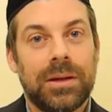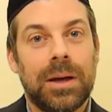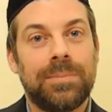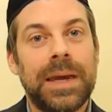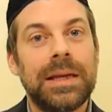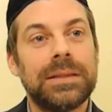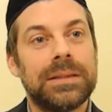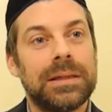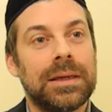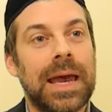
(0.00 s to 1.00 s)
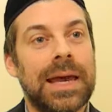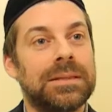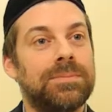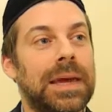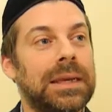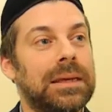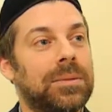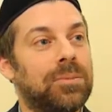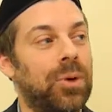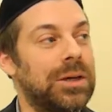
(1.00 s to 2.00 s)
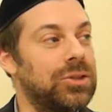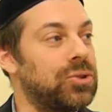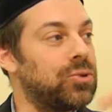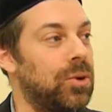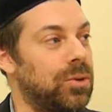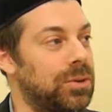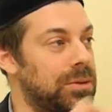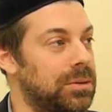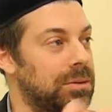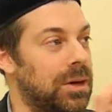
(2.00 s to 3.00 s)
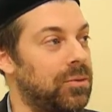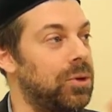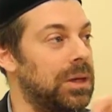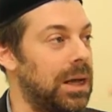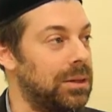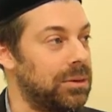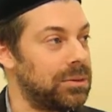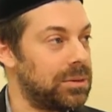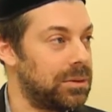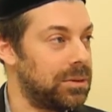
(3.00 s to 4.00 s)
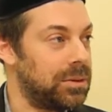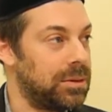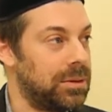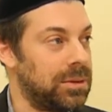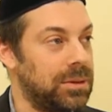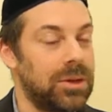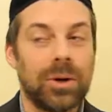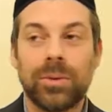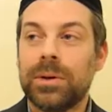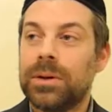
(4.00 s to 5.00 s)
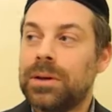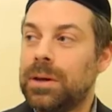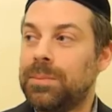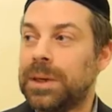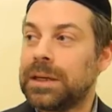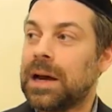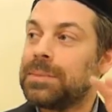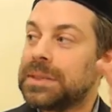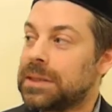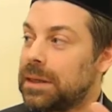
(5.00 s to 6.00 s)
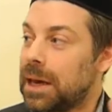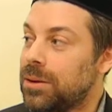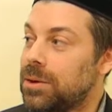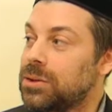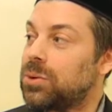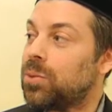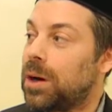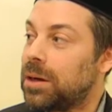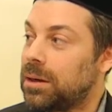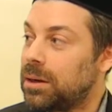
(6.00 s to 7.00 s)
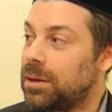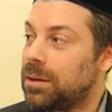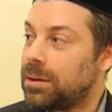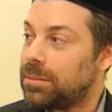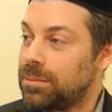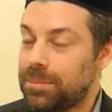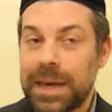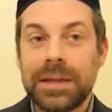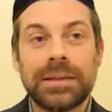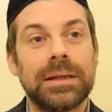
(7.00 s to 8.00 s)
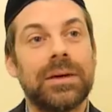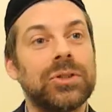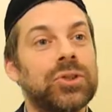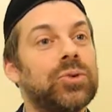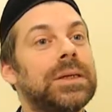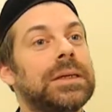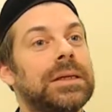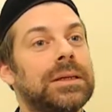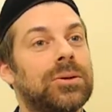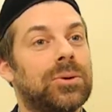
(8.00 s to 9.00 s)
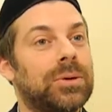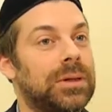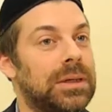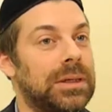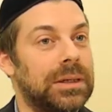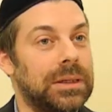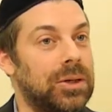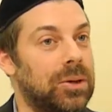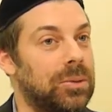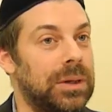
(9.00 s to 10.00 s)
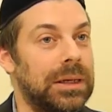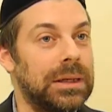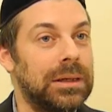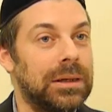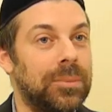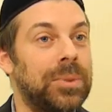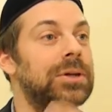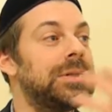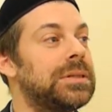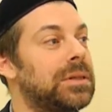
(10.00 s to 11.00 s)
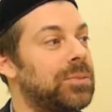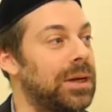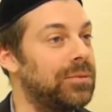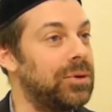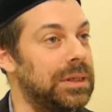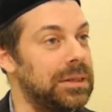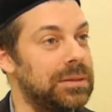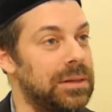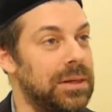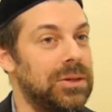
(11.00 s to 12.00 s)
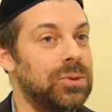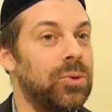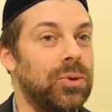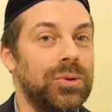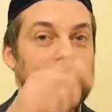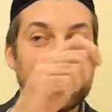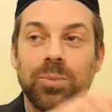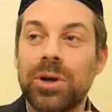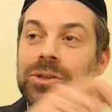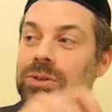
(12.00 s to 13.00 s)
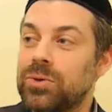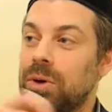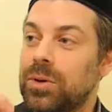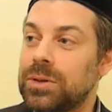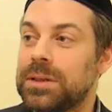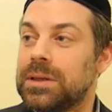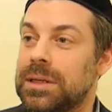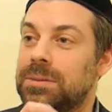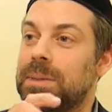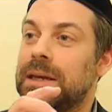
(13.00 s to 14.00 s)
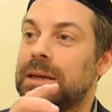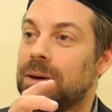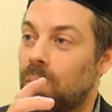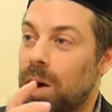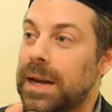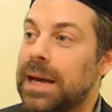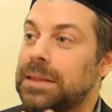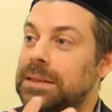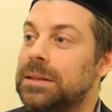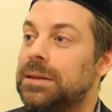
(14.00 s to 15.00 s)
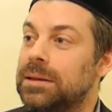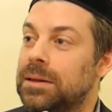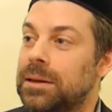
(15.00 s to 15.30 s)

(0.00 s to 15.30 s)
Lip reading: A painting has many brush strokes of all colors, but it comes together into one painting of a tree or a person, whatever it is. So all these brush strokes is making one idea.